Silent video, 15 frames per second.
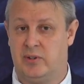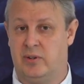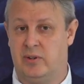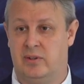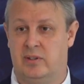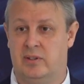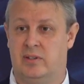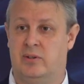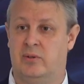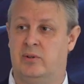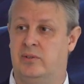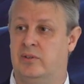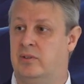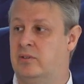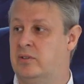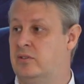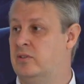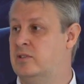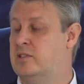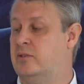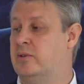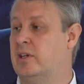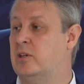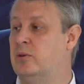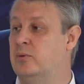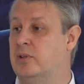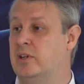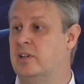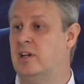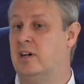also
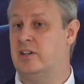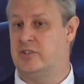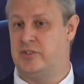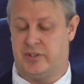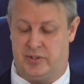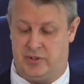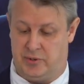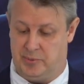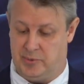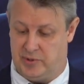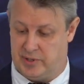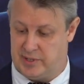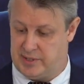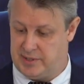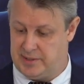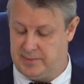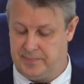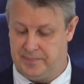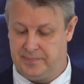including larger tumors,